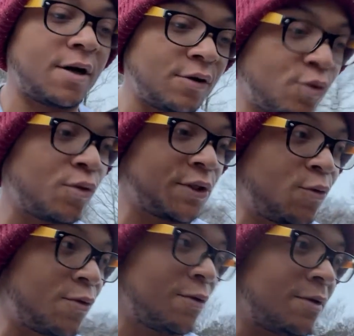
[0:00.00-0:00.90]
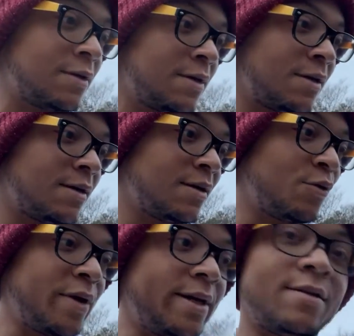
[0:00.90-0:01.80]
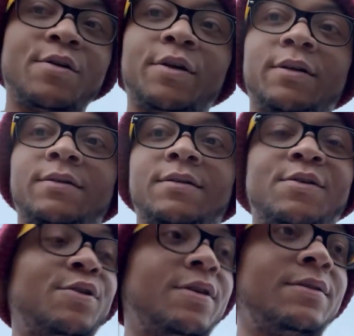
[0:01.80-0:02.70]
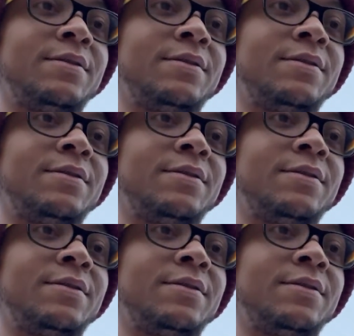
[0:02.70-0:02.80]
Oh, cool, squirrel. Wait, hold on, hold on.